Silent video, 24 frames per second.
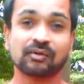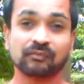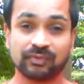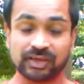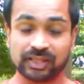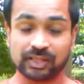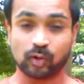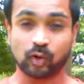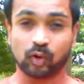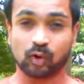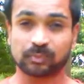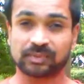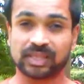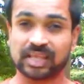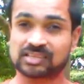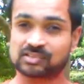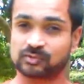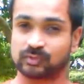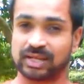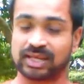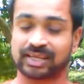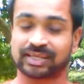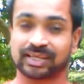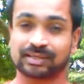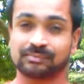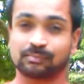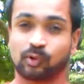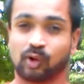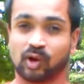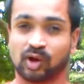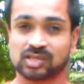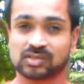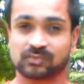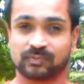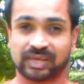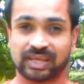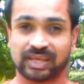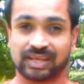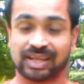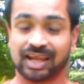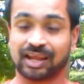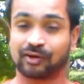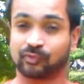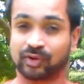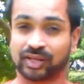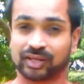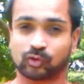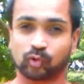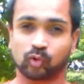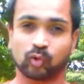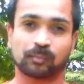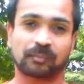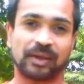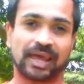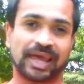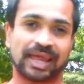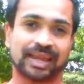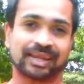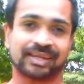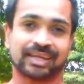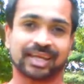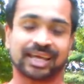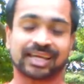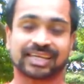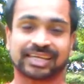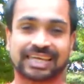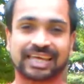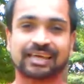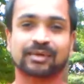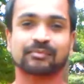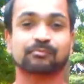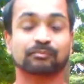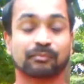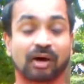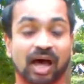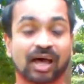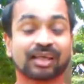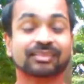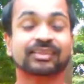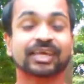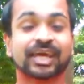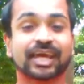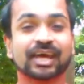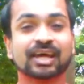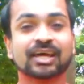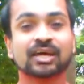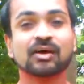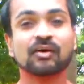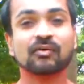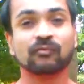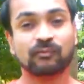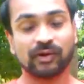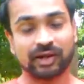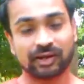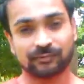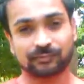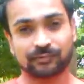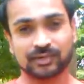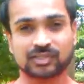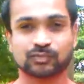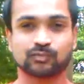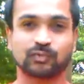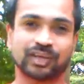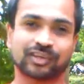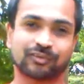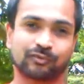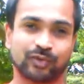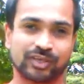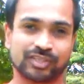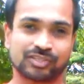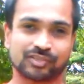we'll hope that Sri Lankan boys will regroup and get marked there very first victory